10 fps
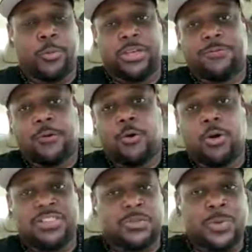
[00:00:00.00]
week
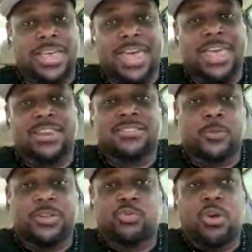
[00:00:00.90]
4? Is it week 8? Is
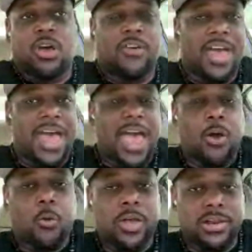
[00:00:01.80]
it week 12?
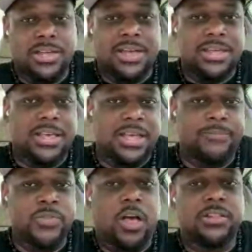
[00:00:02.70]
How quickly can he
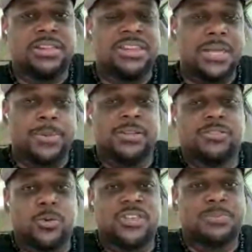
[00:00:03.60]
get deep
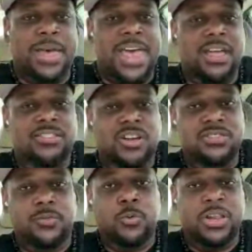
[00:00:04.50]
into his bag in
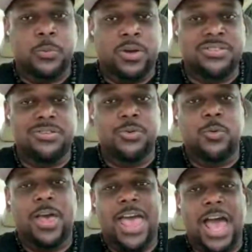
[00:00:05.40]
terms of what he wants to
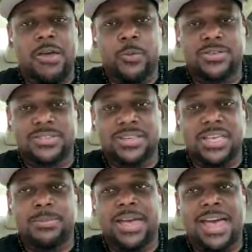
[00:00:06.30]
do, how he wants to
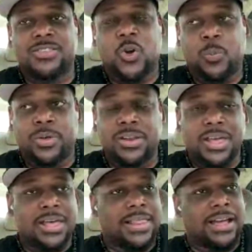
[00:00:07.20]
scheme guys open?
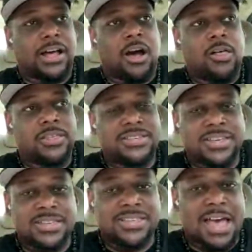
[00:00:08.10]
Like all these
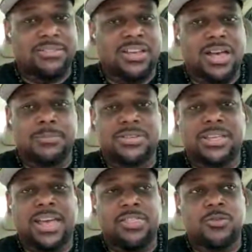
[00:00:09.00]
things just have to come
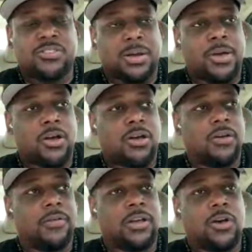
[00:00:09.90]
together. You talk about
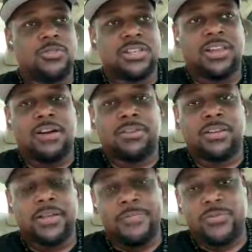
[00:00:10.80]
the Coast and
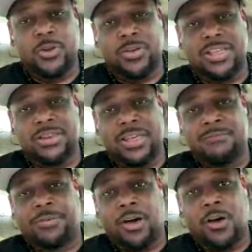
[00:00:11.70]
Leveling, getting
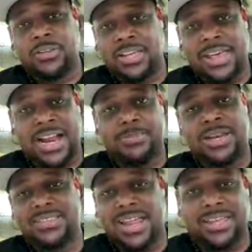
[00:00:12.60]
involved and getting
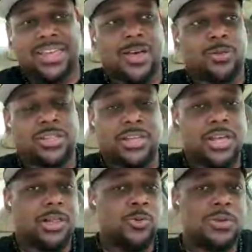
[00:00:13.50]
acclimated. He's got to get healthy.
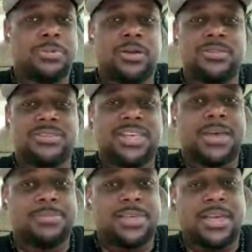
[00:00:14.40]
Luther Burden, the
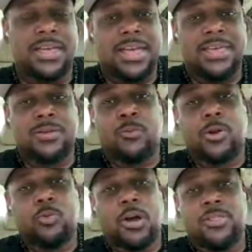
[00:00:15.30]
same thing. And then
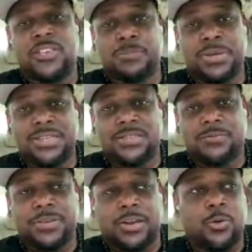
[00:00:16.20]
where do all these
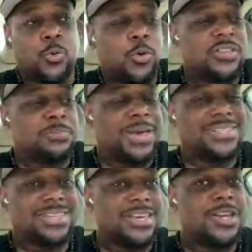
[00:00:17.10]
pieces fit? Who is
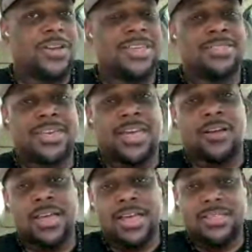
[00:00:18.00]
best here and
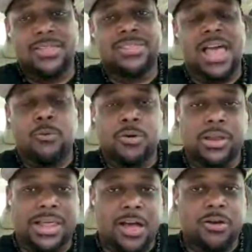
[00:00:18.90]
there? And then that
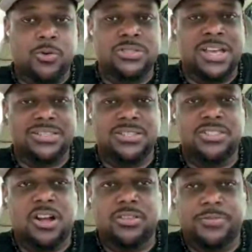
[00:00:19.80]
will allow Coach Johnson to
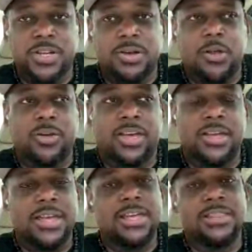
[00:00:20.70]
start to figure out,
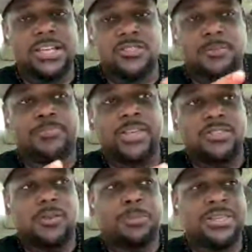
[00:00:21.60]
okay, these are
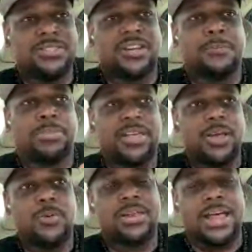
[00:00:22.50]
the pieces that I'm
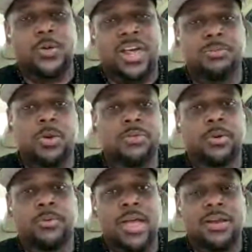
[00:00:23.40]
playing with. I know how to move
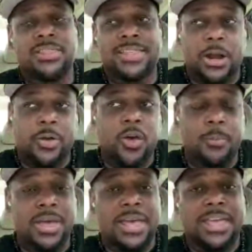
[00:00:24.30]
them around. And that'll
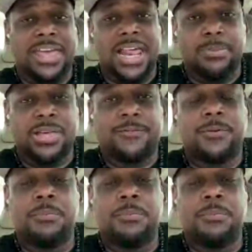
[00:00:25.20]
help Caleb get